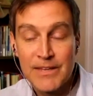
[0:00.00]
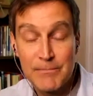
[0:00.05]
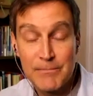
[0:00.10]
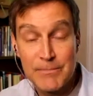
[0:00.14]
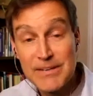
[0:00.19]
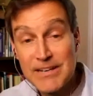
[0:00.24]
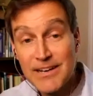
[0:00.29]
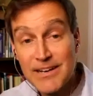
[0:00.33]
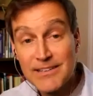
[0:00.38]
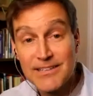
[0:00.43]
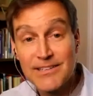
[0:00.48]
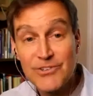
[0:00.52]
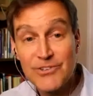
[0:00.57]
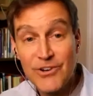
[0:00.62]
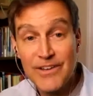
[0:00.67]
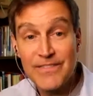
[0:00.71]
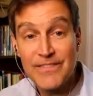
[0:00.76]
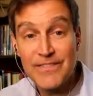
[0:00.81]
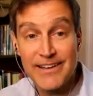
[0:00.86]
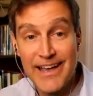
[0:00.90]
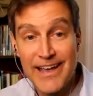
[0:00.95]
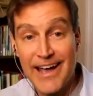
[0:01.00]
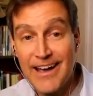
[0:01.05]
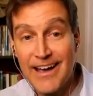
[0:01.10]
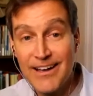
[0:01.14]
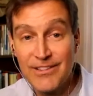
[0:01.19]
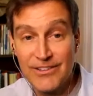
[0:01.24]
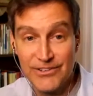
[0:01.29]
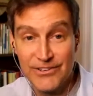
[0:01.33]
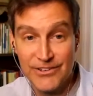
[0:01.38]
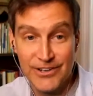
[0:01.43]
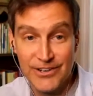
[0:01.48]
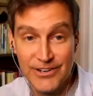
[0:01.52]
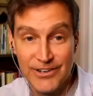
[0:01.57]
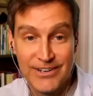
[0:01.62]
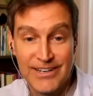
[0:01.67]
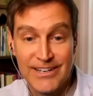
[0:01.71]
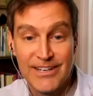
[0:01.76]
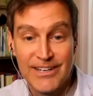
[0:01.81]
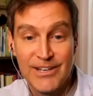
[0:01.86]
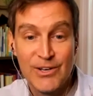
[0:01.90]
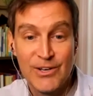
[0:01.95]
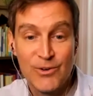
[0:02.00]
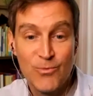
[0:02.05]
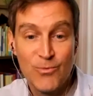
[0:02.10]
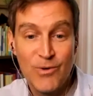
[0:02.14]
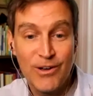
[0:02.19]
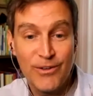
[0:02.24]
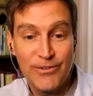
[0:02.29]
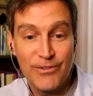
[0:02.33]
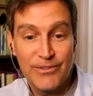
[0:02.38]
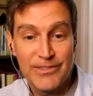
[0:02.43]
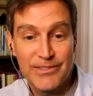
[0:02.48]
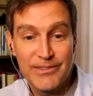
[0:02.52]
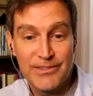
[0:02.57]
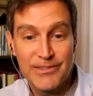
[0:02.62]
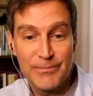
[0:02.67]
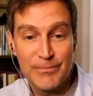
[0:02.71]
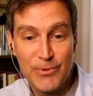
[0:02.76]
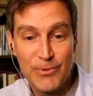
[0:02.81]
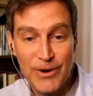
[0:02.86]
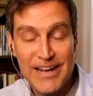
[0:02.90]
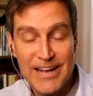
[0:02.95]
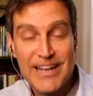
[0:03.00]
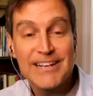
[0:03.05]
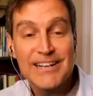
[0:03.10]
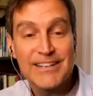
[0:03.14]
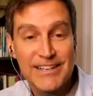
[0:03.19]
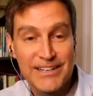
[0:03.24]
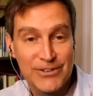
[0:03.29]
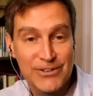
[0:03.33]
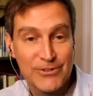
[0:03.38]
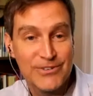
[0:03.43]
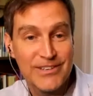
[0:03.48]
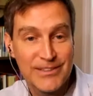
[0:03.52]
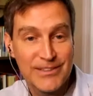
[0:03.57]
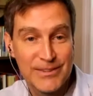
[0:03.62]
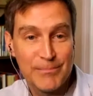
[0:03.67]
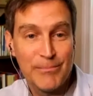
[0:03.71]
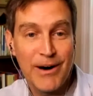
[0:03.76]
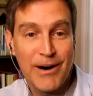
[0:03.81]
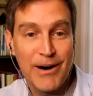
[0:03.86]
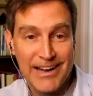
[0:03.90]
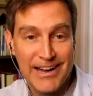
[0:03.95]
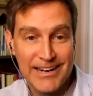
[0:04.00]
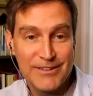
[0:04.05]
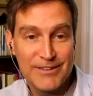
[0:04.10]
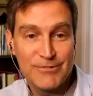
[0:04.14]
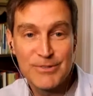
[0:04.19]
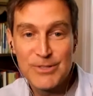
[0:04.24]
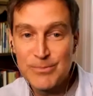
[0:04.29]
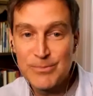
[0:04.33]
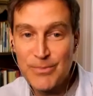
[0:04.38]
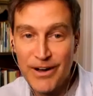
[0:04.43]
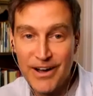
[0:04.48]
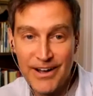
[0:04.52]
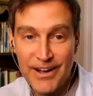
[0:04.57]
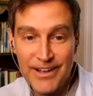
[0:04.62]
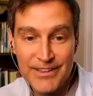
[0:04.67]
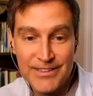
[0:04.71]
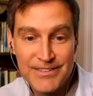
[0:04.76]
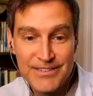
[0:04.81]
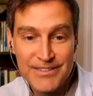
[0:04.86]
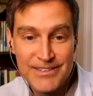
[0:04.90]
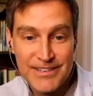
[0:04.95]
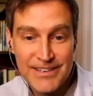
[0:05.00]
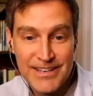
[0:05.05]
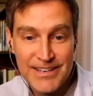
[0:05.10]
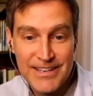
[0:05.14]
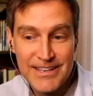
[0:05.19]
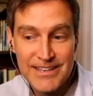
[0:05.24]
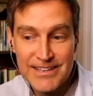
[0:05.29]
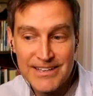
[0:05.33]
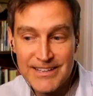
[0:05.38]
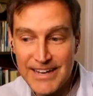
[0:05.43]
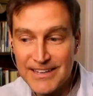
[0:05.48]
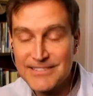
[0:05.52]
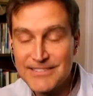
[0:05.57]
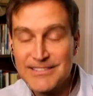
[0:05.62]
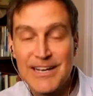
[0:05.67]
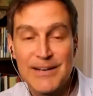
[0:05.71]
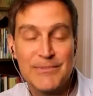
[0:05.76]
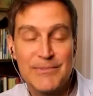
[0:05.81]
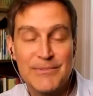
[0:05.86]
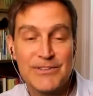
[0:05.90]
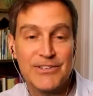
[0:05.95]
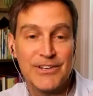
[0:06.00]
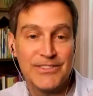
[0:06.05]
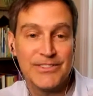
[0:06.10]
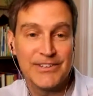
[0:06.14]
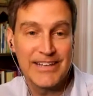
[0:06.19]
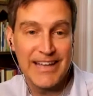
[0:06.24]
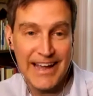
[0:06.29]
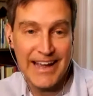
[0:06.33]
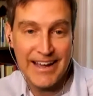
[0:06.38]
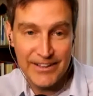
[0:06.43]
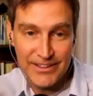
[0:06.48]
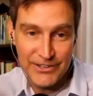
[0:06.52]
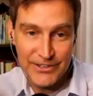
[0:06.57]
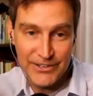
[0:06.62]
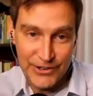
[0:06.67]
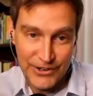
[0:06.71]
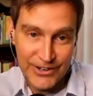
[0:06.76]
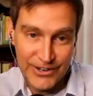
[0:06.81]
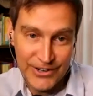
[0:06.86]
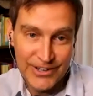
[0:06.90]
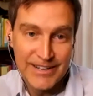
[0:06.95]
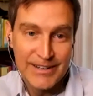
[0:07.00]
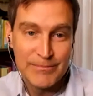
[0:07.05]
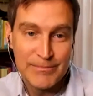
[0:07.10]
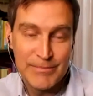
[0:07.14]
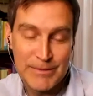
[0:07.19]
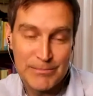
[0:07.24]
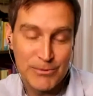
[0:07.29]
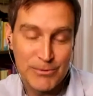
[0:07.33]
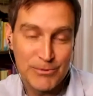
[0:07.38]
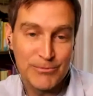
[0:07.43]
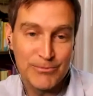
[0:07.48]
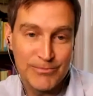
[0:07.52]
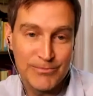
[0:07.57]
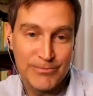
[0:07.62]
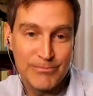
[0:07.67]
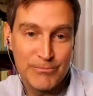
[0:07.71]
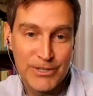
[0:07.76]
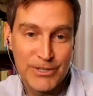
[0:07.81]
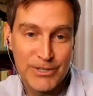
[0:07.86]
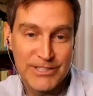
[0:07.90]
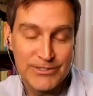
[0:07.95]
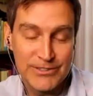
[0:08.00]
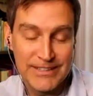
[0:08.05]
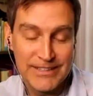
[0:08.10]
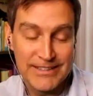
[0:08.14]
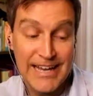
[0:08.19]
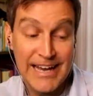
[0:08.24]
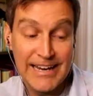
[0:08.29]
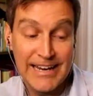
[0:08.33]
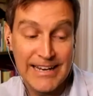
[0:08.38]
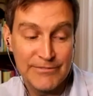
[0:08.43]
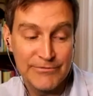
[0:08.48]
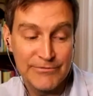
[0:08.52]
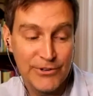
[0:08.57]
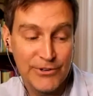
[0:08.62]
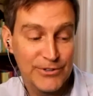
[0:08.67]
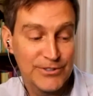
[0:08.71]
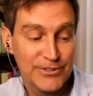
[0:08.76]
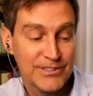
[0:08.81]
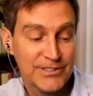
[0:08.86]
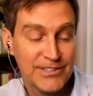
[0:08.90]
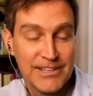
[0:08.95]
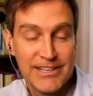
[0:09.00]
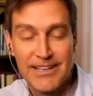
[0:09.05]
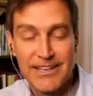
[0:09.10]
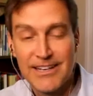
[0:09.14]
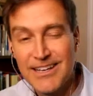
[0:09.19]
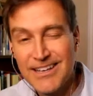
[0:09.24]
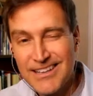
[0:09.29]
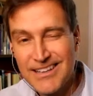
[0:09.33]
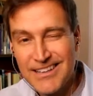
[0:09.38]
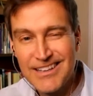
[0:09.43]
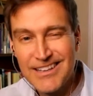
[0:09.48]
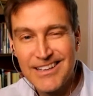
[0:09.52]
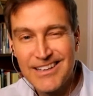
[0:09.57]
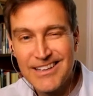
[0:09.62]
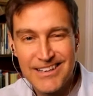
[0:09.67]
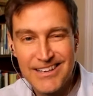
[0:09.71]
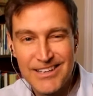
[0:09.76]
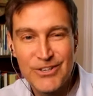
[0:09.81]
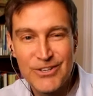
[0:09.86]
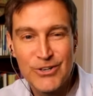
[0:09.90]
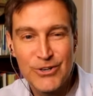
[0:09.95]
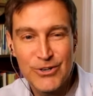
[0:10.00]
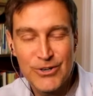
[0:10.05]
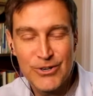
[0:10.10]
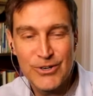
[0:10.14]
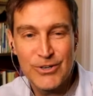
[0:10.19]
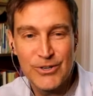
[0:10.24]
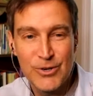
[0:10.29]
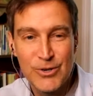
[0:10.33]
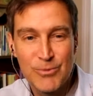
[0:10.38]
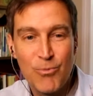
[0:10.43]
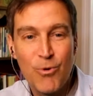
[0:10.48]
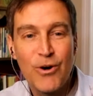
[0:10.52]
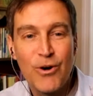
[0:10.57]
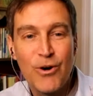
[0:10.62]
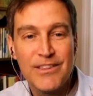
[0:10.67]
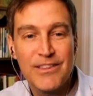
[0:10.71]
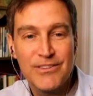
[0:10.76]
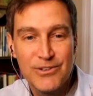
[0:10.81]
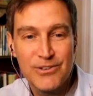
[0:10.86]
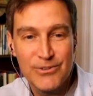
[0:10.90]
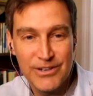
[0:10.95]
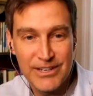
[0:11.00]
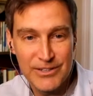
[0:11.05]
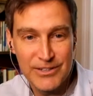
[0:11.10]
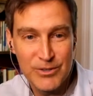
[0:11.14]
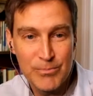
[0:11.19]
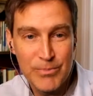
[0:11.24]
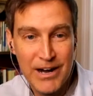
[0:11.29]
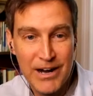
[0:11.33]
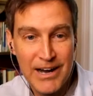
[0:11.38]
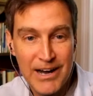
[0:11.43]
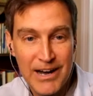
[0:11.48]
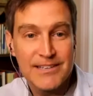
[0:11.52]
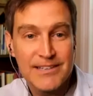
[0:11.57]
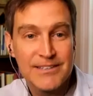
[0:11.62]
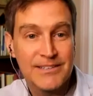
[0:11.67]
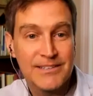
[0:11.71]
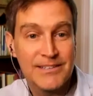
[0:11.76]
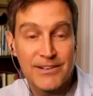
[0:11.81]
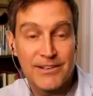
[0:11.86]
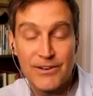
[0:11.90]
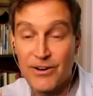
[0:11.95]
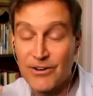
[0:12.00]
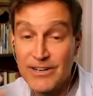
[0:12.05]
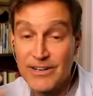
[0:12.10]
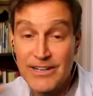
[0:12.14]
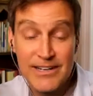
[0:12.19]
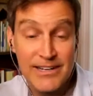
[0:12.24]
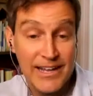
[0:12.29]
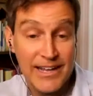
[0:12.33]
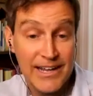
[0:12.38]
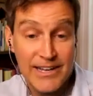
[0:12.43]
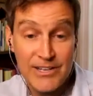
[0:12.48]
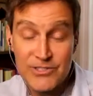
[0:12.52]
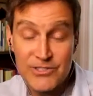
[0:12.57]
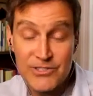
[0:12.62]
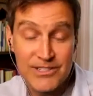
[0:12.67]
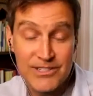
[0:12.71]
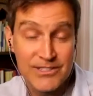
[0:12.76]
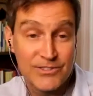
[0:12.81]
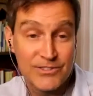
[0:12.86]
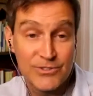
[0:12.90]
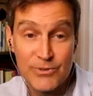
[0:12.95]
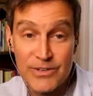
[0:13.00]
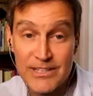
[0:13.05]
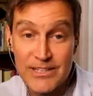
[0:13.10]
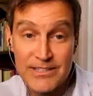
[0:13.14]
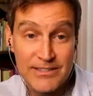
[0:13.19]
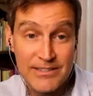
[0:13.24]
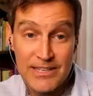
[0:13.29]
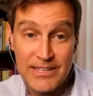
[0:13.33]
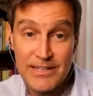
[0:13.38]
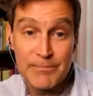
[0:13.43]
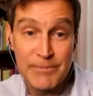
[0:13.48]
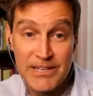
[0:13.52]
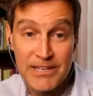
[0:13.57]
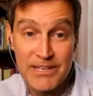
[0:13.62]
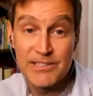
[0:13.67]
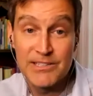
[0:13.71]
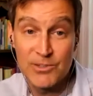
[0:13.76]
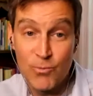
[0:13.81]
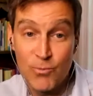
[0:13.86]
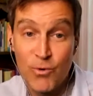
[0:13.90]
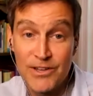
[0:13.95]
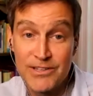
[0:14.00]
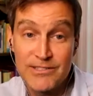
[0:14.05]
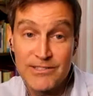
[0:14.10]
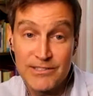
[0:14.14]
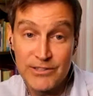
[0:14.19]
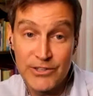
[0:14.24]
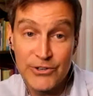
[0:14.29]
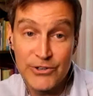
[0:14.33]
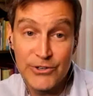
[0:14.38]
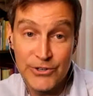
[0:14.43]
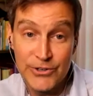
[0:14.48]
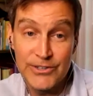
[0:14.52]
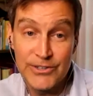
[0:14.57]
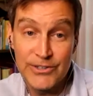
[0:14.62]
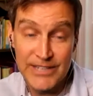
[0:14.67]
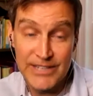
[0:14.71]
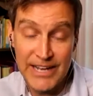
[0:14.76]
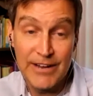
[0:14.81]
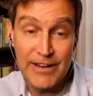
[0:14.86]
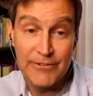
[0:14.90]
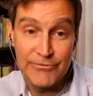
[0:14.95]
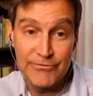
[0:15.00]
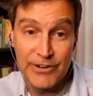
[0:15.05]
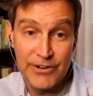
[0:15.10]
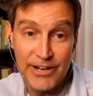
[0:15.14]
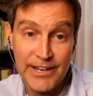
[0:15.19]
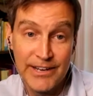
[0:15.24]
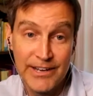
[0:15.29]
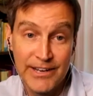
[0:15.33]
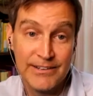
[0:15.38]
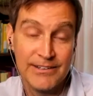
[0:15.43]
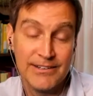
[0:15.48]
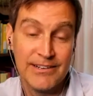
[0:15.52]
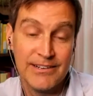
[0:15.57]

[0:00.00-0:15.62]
because it's on the calendar. Well, the brain, like you said, the body responds. Next time it's on the calendar, people bristle at that at first. You're you're more into it. Your body's already engaged. It's doing its thing because it wants to learn to have fun.